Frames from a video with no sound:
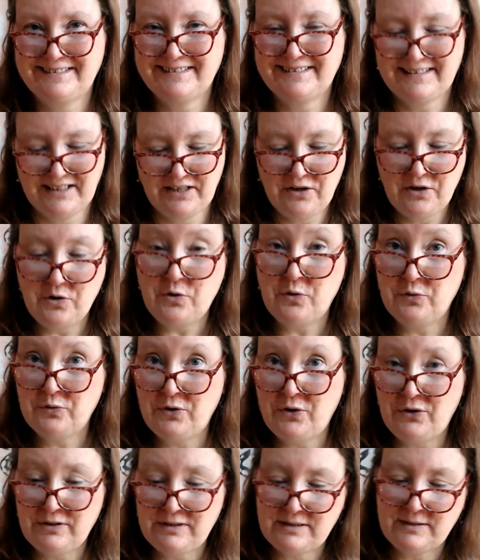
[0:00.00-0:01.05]
or
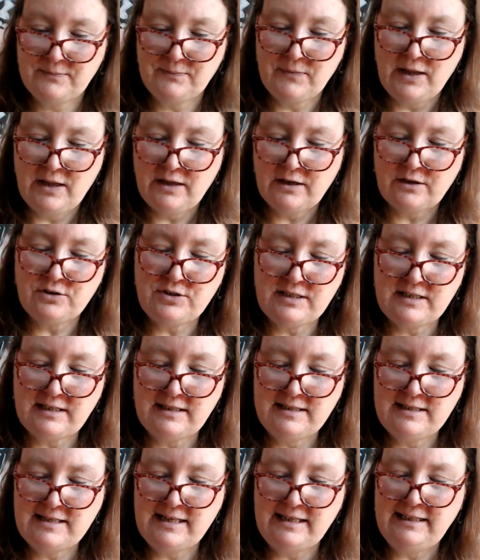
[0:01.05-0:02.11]
not, because you can
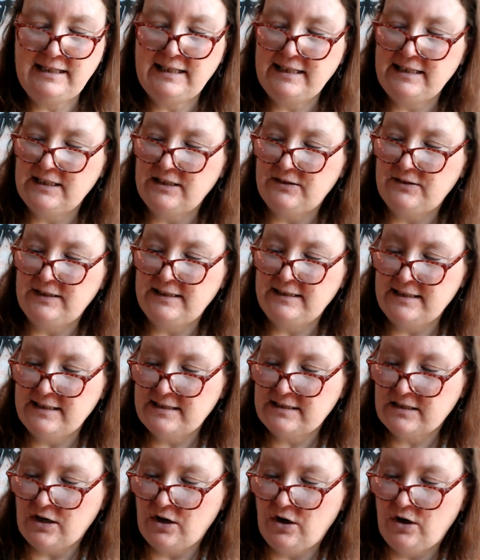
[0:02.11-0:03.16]
see here in this
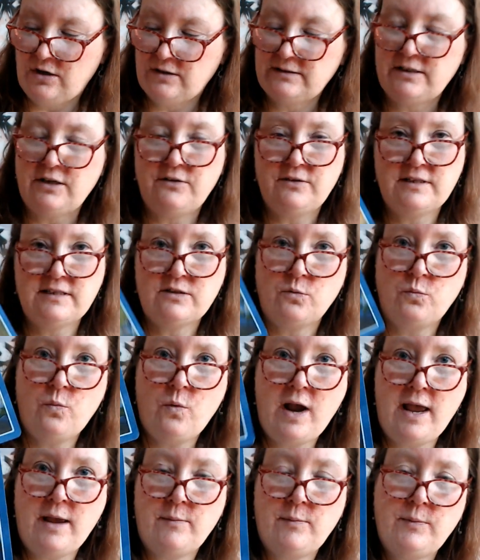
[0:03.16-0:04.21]
card there is a
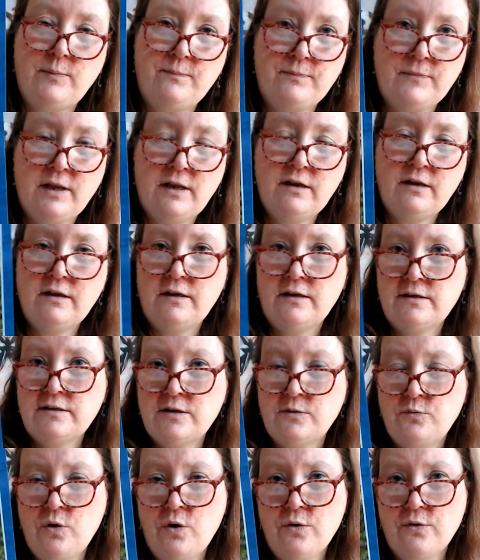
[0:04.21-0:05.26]
web. So
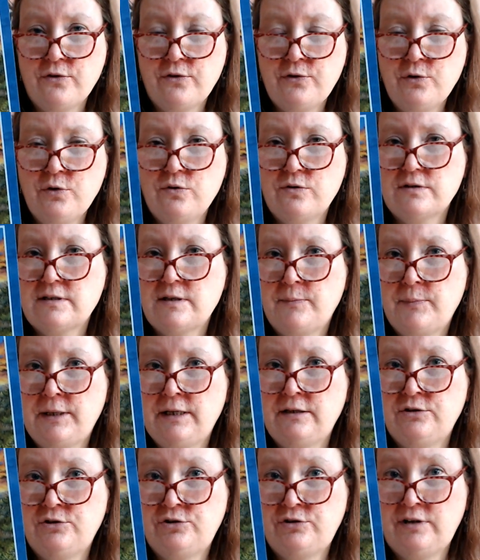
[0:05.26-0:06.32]
what thoughts are being
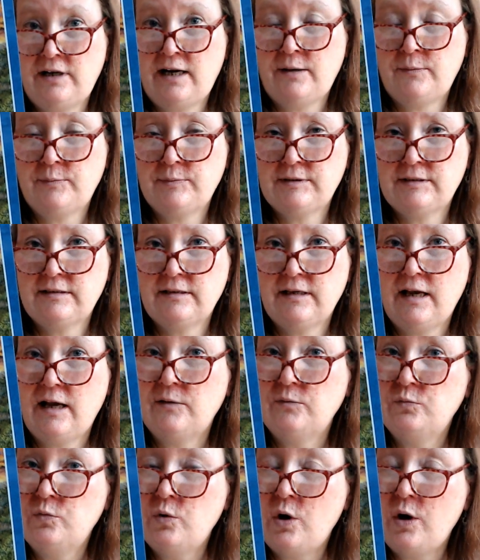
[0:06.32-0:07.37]
trapped and
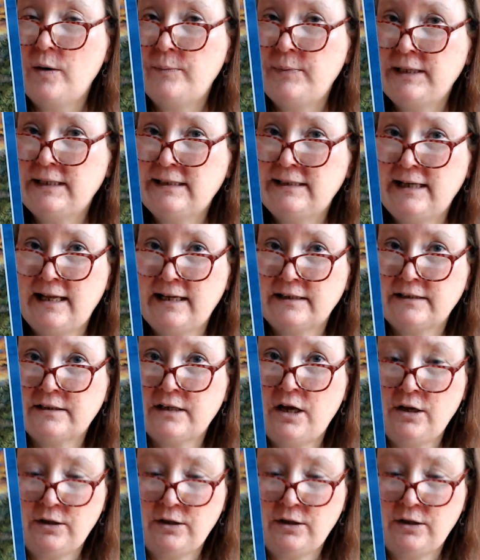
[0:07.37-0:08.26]
what are being let go?